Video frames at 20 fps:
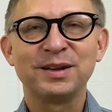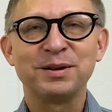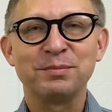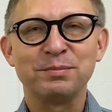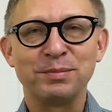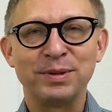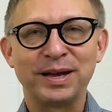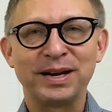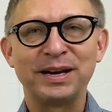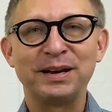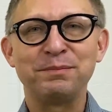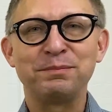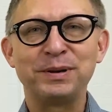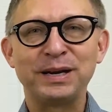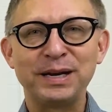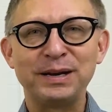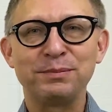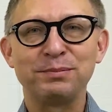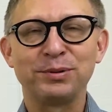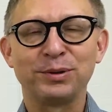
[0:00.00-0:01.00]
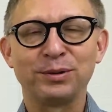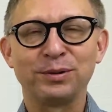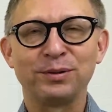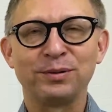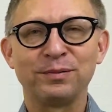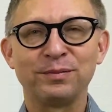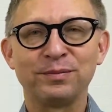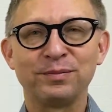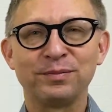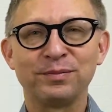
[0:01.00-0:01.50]
many
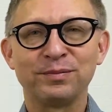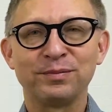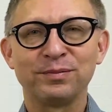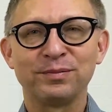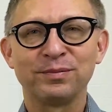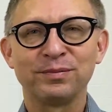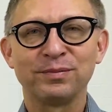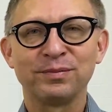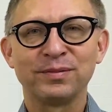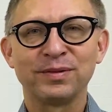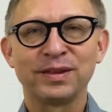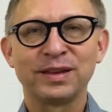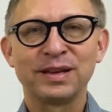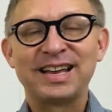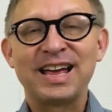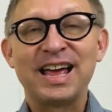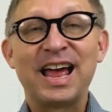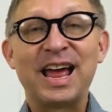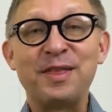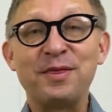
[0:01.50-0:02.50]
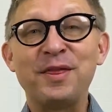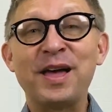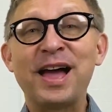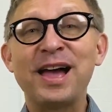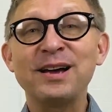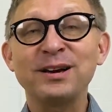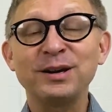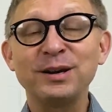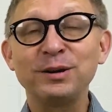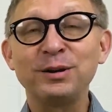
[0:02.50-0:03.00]
people. And
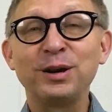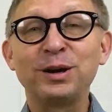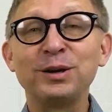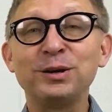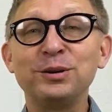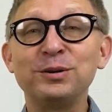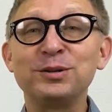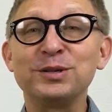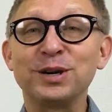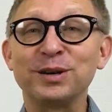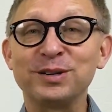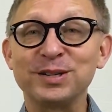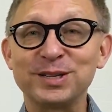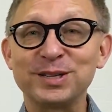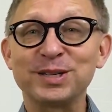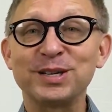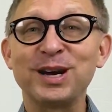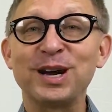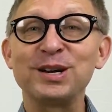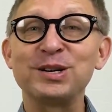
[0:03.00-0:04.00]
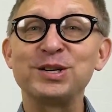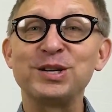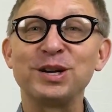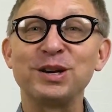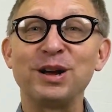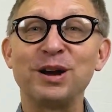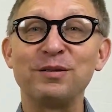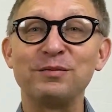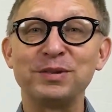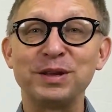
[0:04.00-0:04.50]
that concludes our
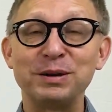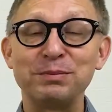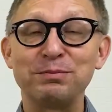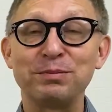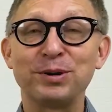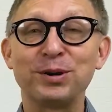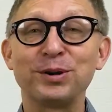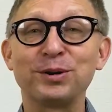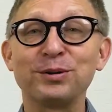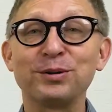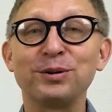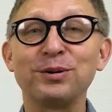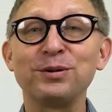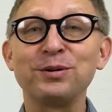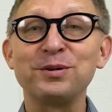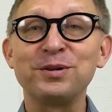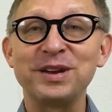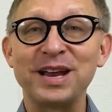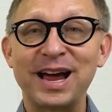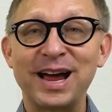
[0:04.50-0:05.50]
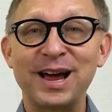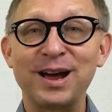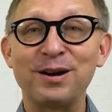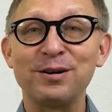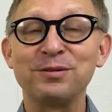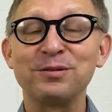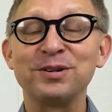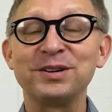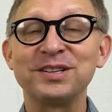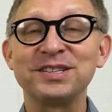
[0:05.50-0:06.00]
discussion of the plural
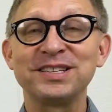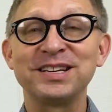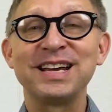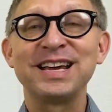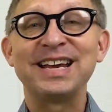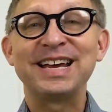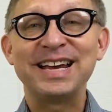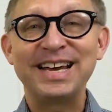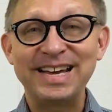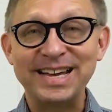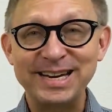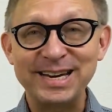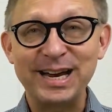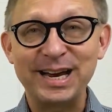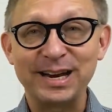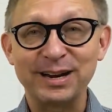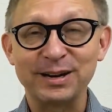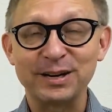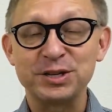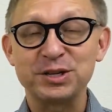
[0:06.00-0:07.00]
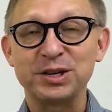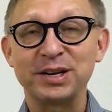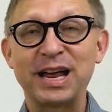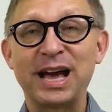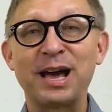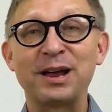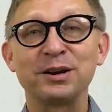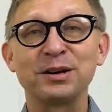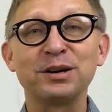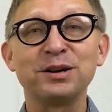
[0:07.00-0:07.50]
nouns in English and
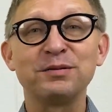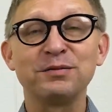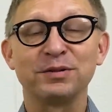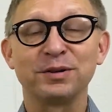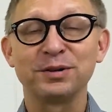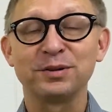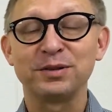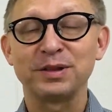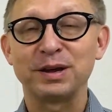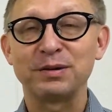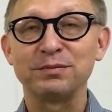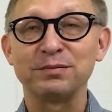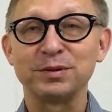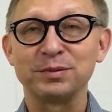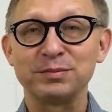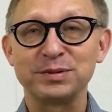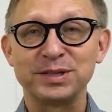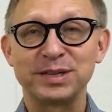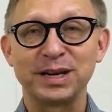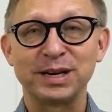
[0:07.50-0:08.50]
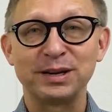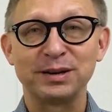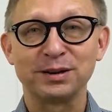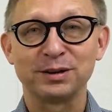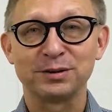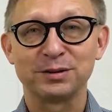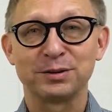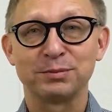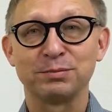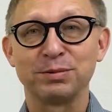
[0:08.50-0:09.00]
how to convert them from
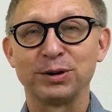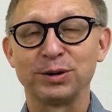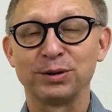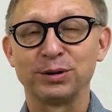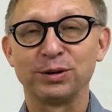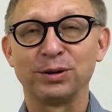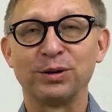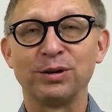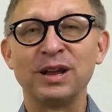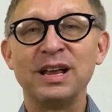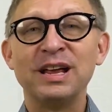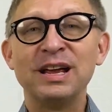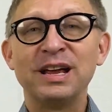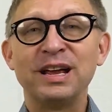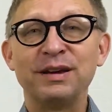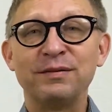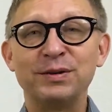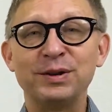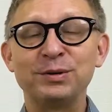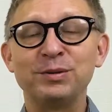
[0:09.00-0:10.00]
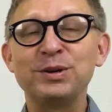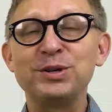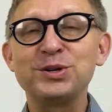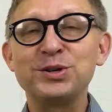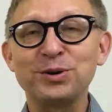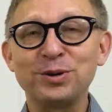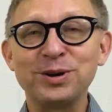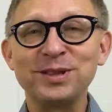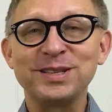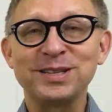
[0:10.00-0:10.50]
singular to plural. If you
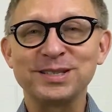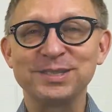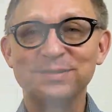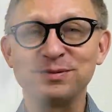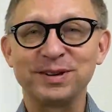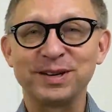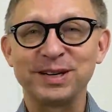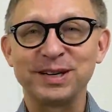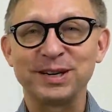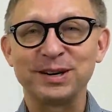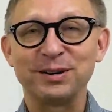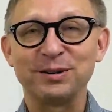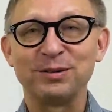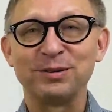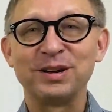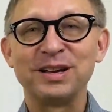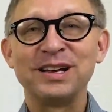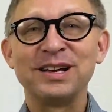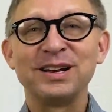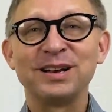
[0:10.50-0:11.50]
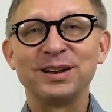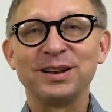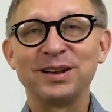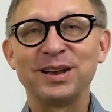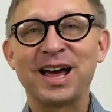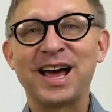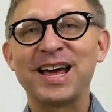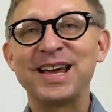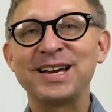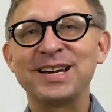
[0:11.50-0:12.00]
enjoyed this video,
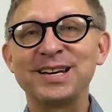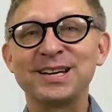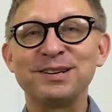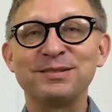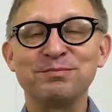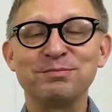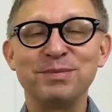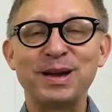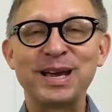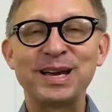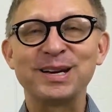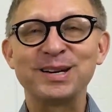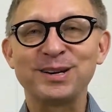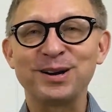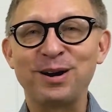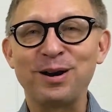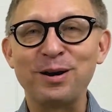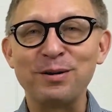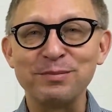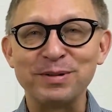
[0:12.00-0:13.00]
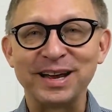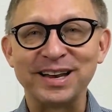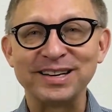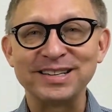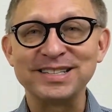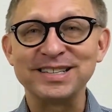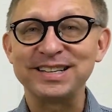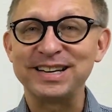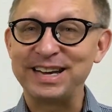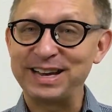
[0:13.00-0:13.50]
like it, make a
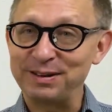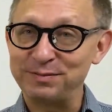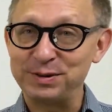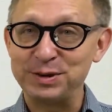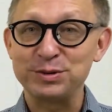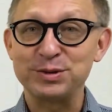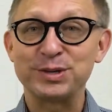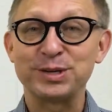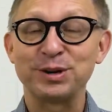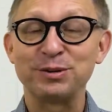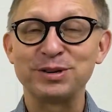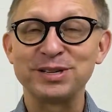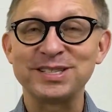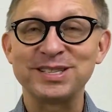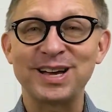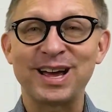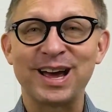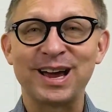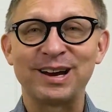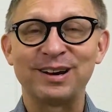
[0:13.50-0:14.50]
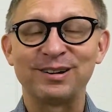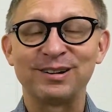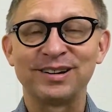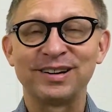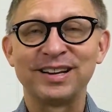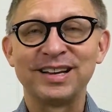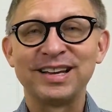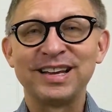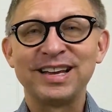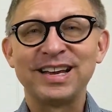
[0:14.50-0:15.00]
comment if you so desire,
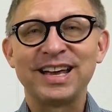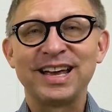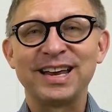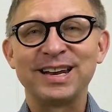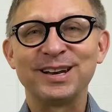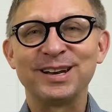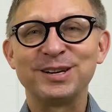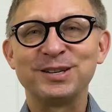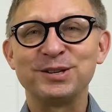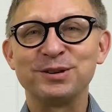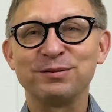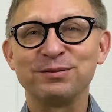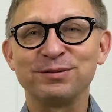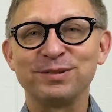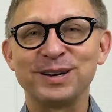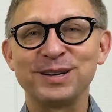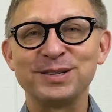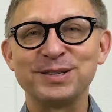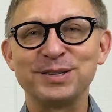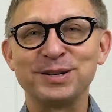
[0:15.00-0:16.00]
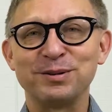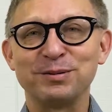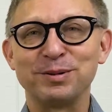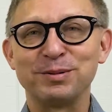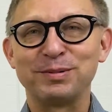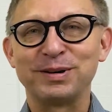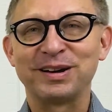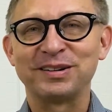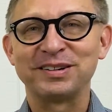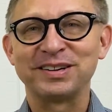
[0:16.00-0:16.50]
and let your friends know
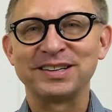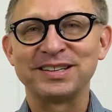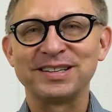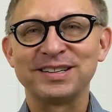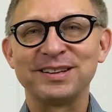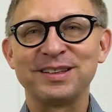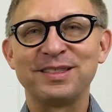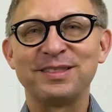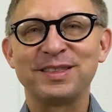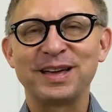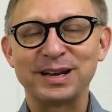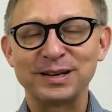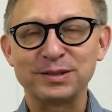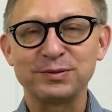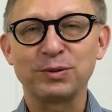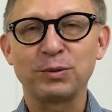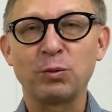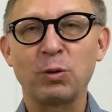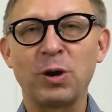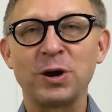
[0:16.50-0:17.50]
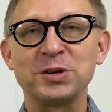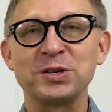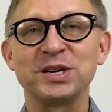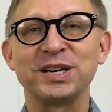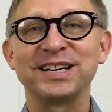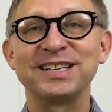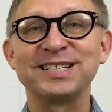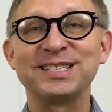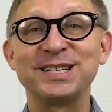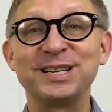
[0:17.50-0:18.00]
about it. Thanks for
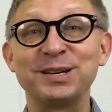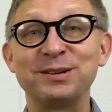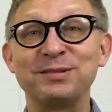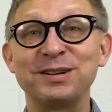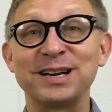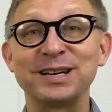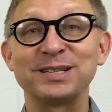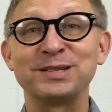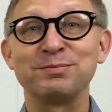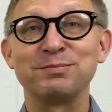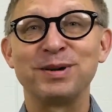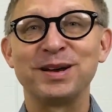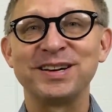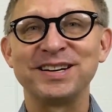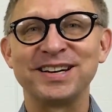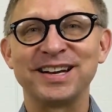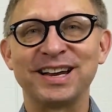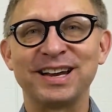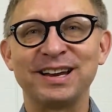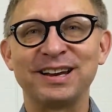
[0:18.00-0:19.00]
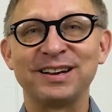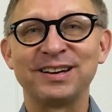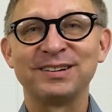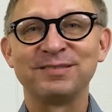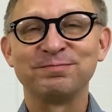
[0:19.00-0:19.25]
watching and see you next Monday.